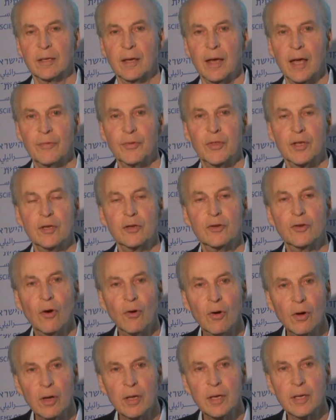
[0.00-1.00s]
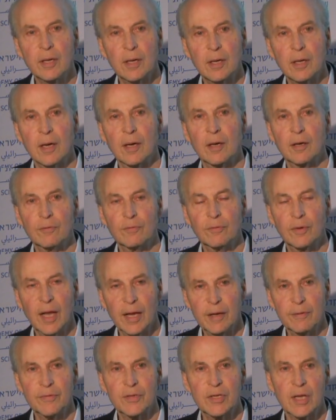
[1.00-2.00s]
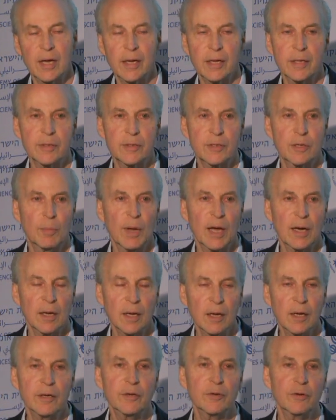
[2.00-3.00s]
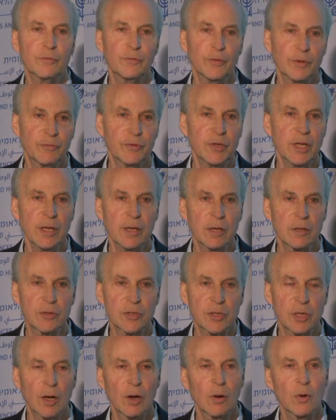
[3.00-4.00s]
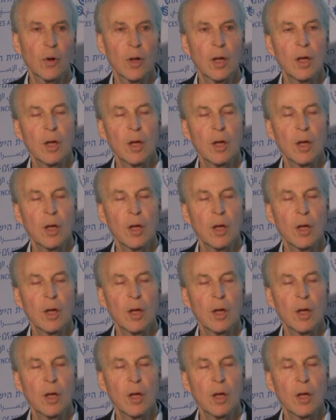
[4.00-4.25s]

at the dawn of life science about 150 years ago.